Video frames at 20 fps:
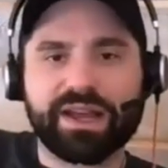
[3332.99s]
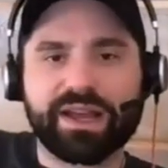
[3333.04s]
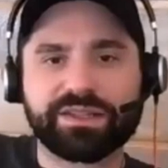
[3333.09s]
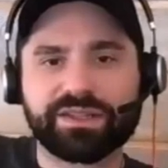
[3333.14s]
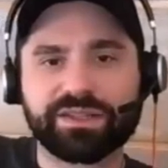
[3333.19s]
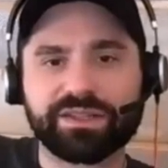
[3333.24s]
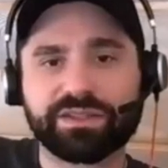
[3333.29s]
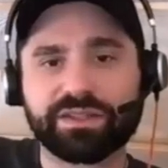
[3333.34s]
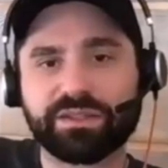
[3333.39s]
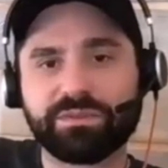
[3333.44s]
It's
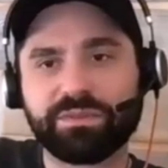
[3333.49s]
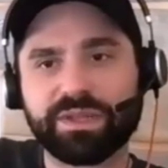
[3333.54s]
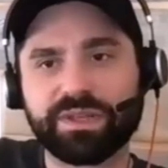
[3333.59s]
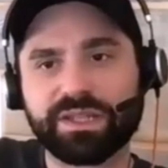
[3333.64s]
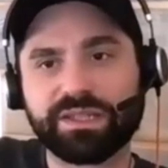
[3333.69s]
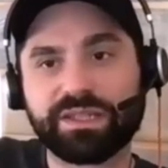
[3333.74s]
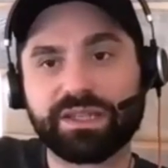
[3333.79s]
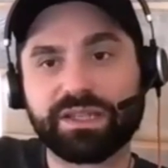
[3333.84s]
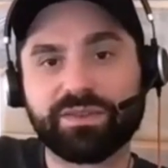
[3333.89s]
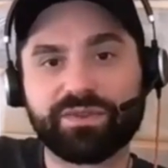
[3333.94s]
just going to be a
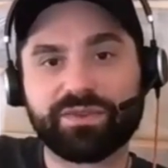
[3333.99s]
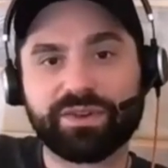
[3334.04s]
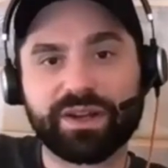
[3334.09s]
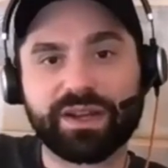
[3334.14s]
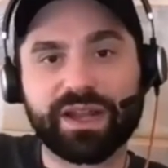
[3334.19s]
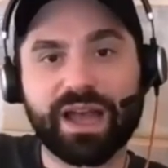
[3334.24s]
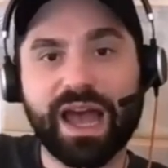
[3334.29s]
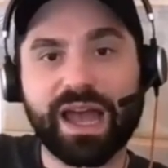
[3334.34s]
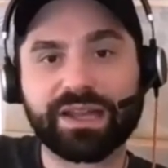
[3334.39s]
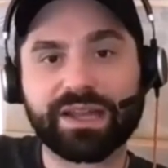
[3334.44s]
uh-huh. different
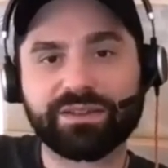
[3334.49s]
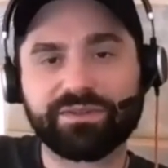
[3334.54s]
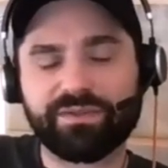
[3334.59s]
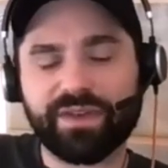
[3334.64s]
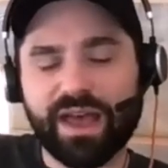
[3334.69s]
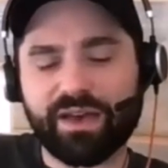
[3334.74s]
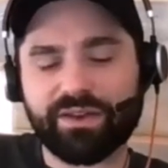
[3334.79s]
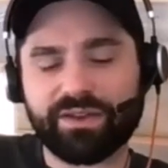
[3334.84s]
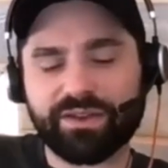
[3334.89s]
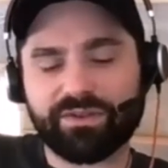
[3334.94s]
kind of
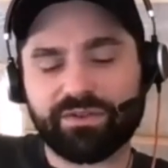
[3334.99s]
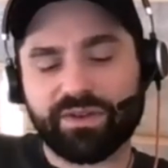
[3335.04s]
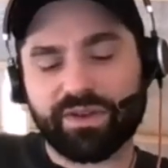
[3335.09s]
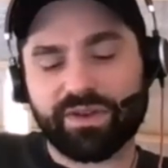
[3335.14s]
value.